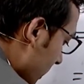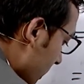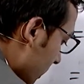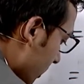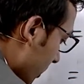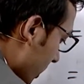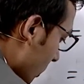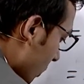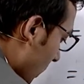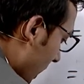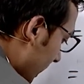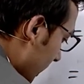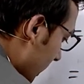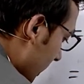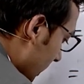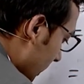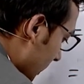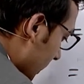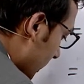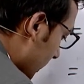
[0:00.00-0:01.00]
3y
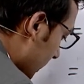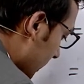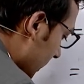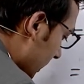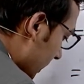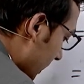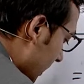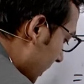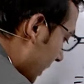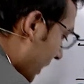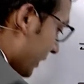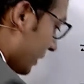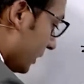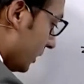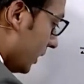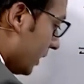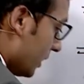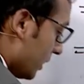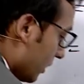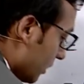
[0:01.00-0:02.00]
as it
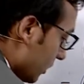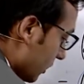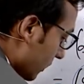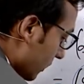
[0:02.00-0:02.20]
is.